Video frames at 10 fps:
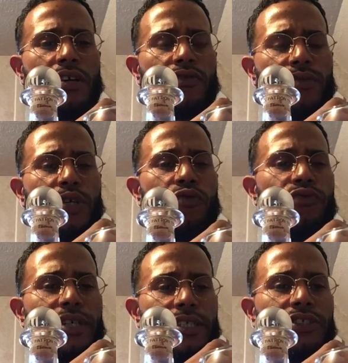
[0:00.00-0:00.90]
real
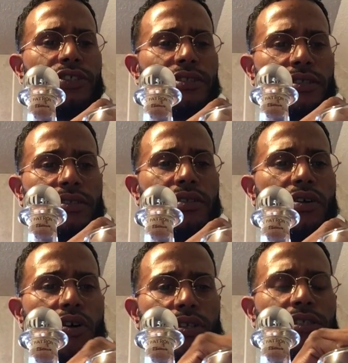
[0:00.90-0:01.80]
rich.
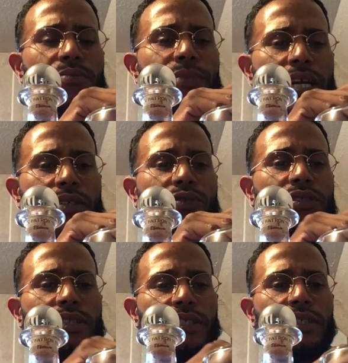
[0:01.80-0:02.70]
All the tobaccos
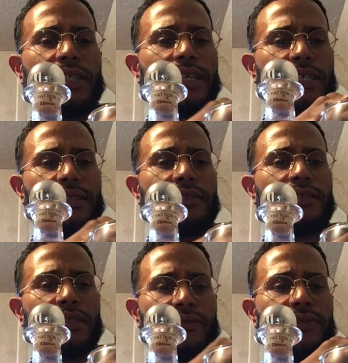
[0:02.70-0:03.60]
in here
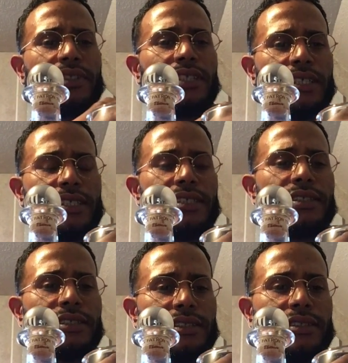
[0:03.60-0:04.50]
aged for 10
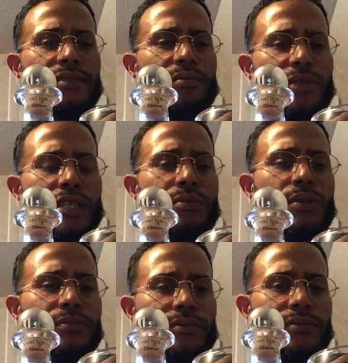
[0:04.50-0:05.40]
years
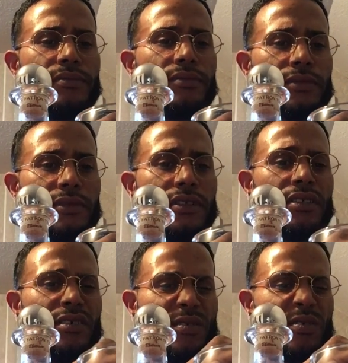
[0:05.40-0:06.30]
minimum, you
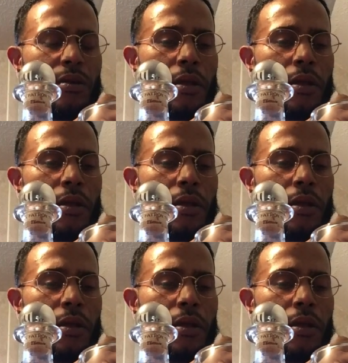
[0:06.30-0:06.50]
know,